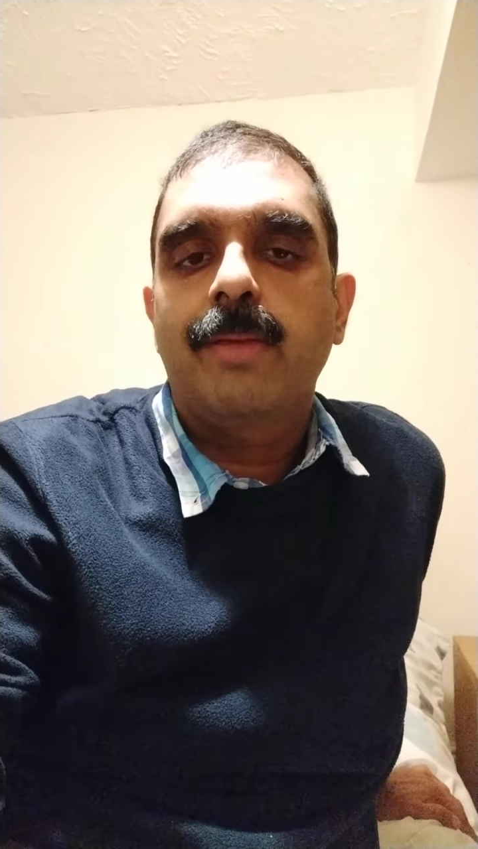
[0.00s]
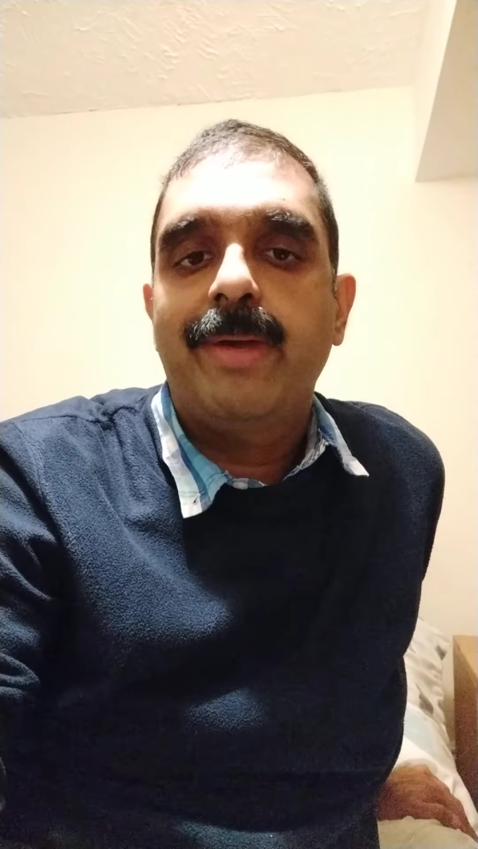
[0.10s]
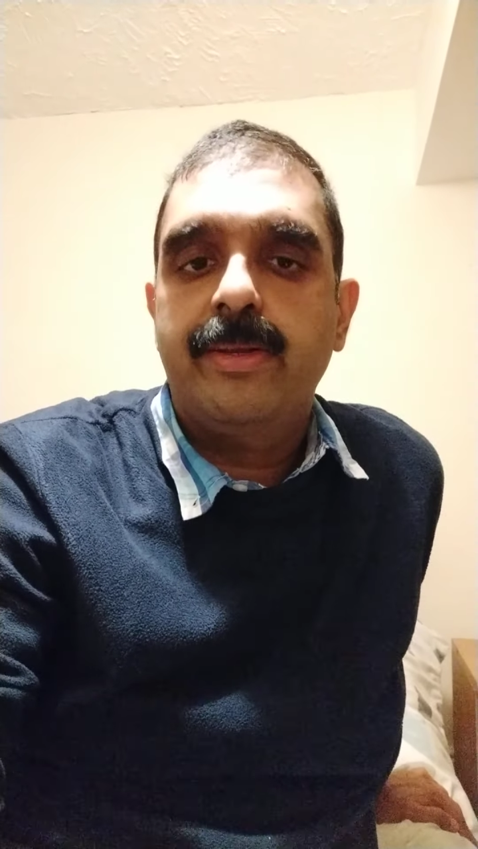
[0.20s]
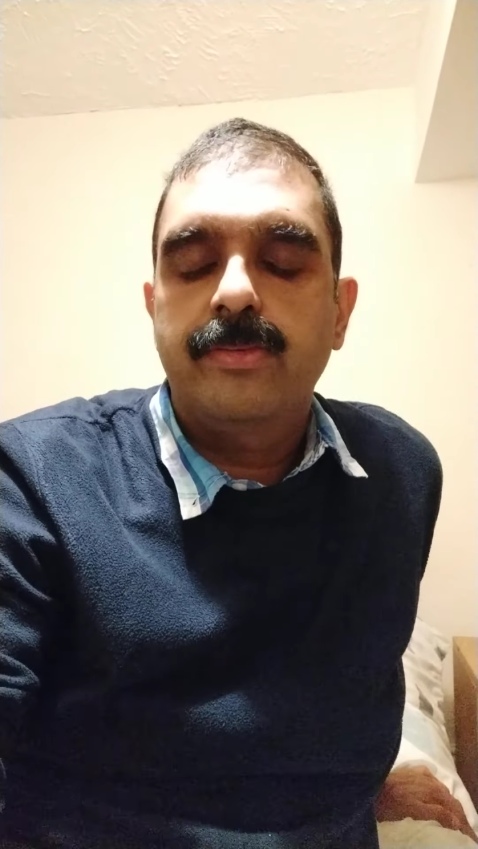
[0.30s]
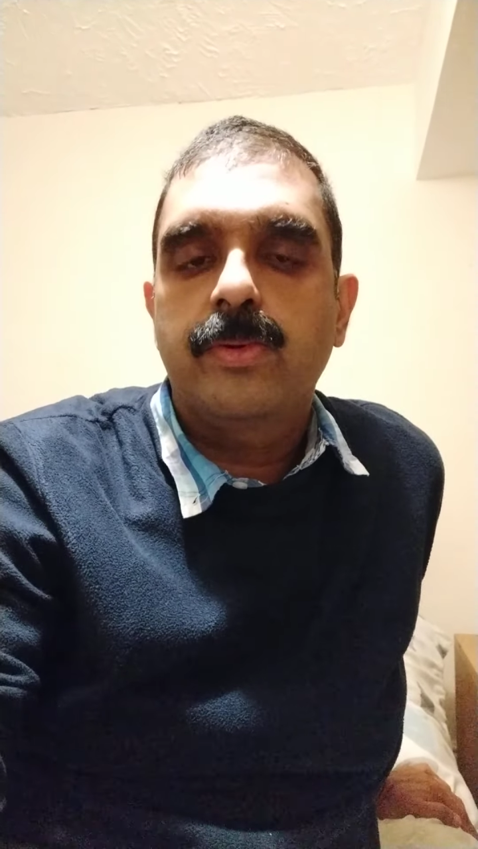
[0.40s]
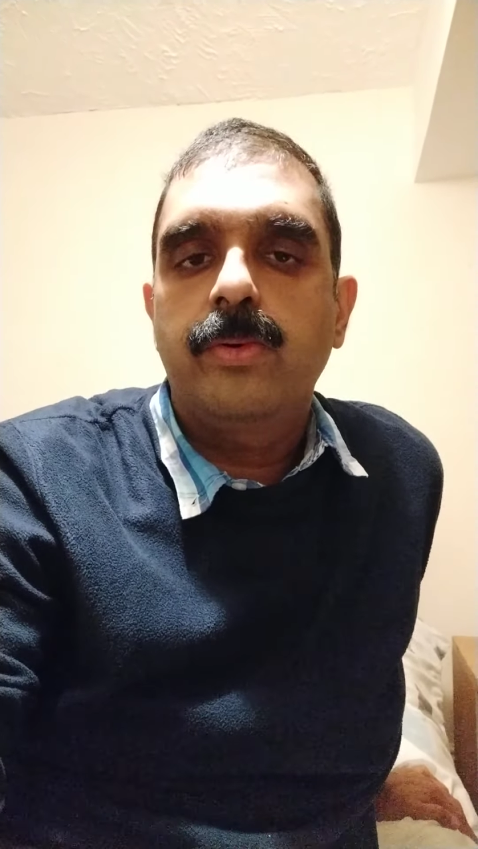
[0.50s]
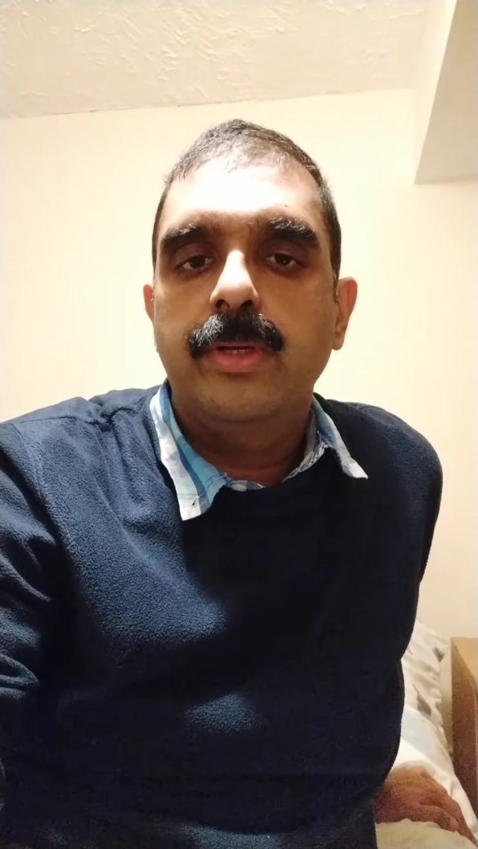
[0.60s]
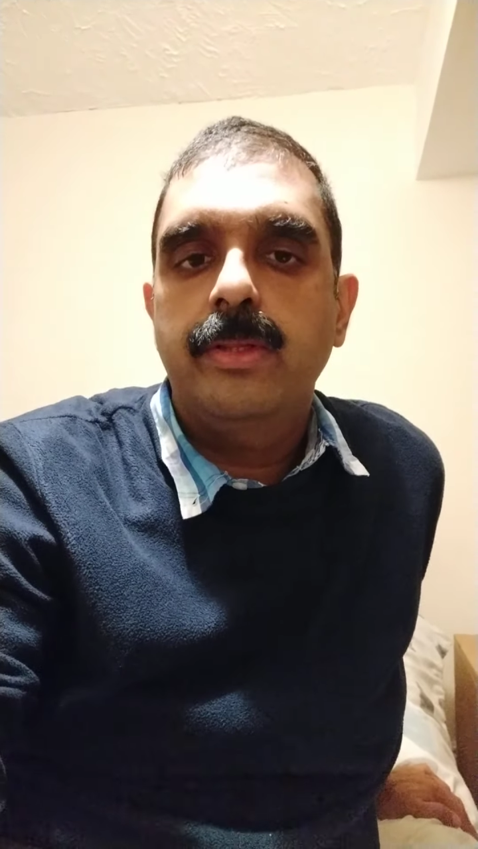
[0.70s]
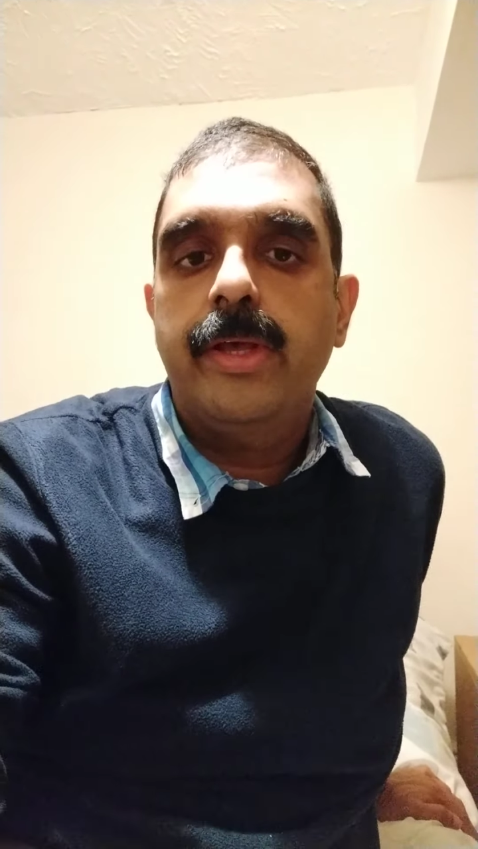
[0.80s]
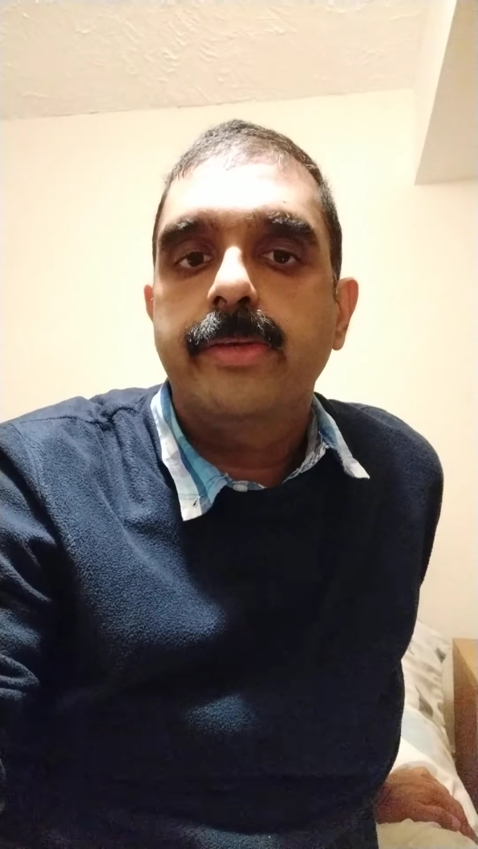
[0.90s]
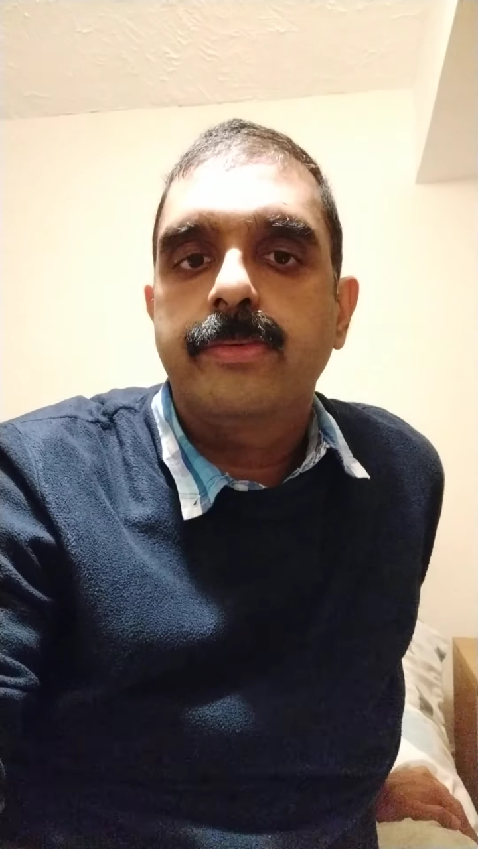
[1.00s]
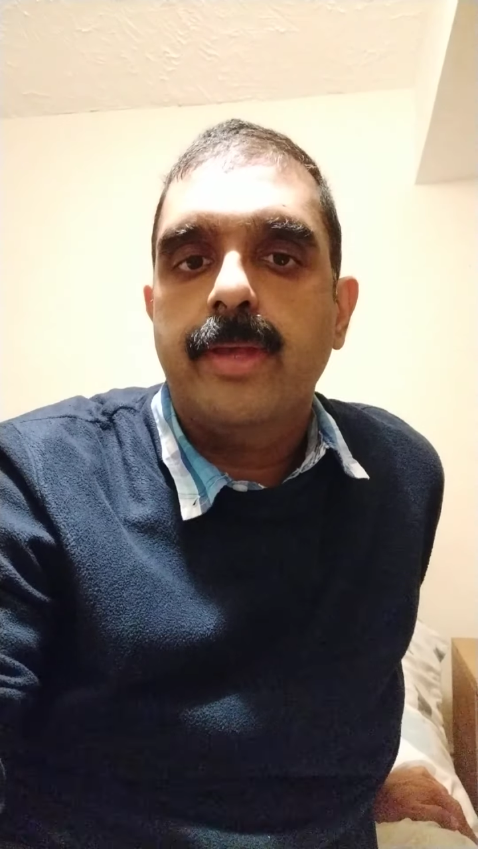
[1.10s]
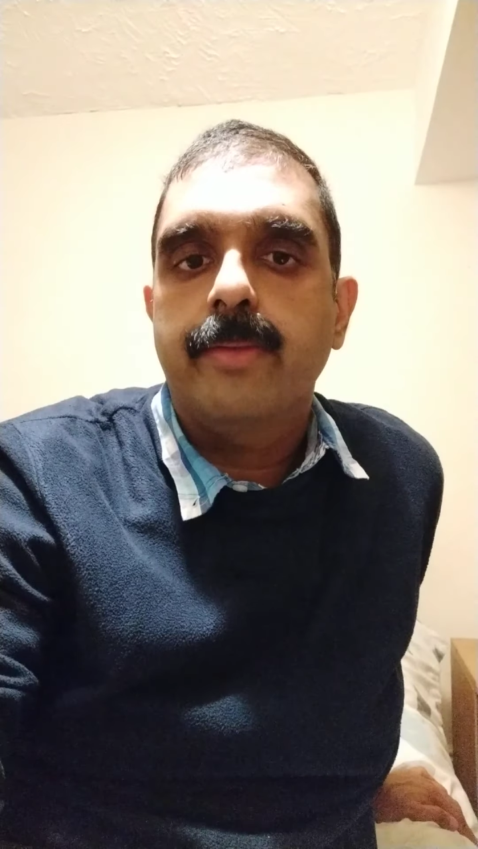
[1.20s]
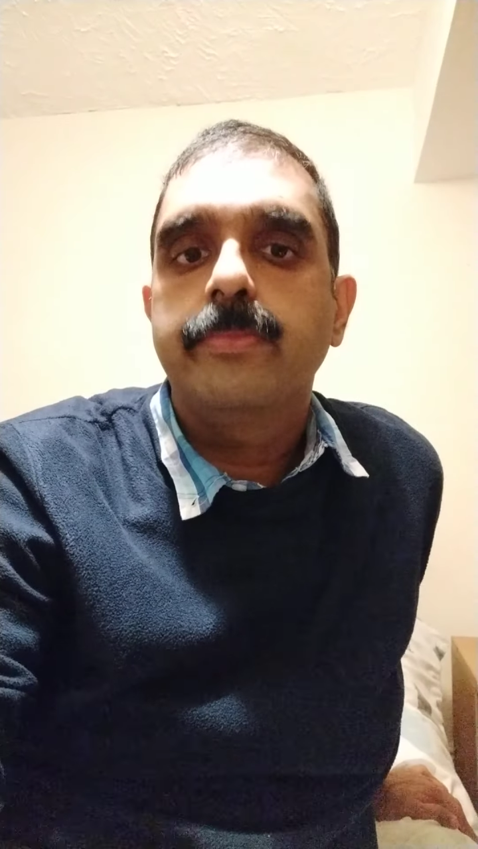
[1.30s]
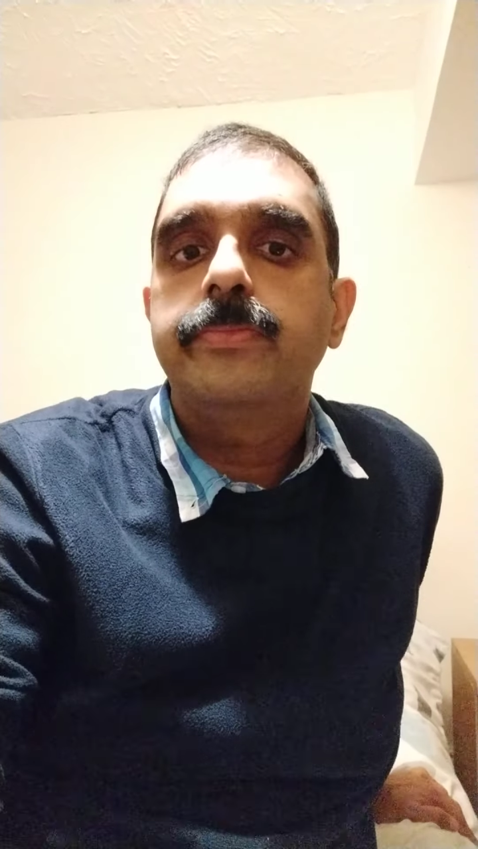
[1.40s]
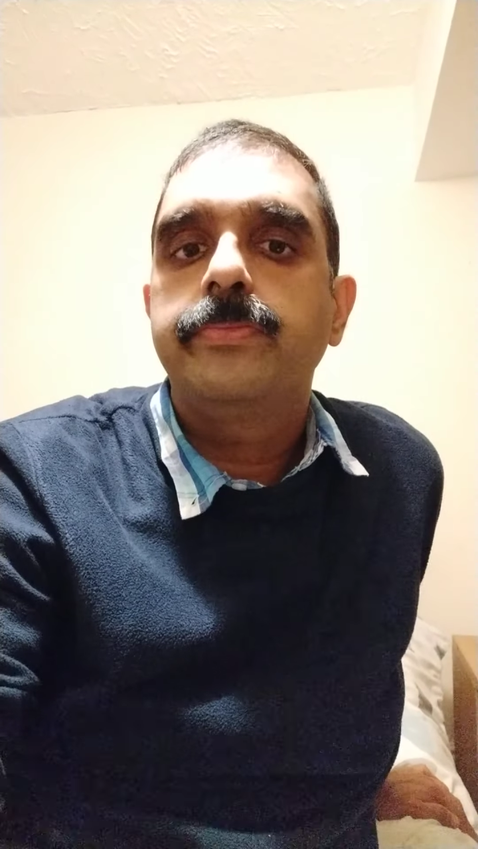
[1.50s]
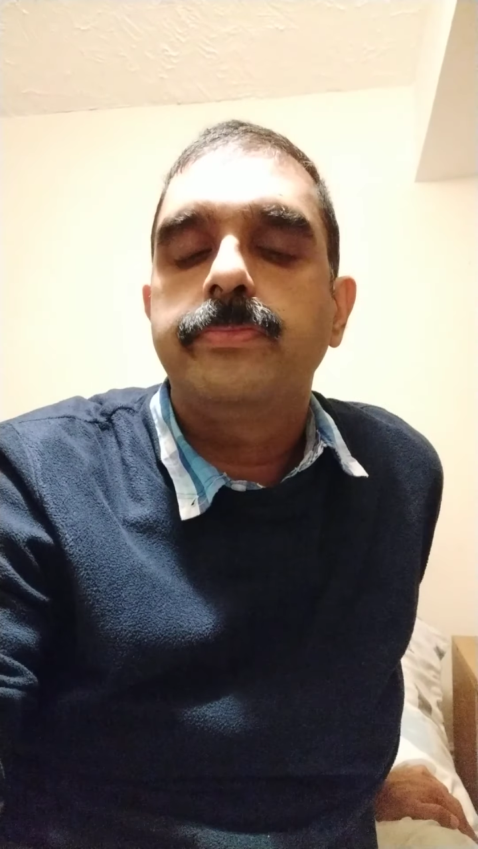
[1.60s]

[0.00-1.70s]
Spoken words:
better score in the exam.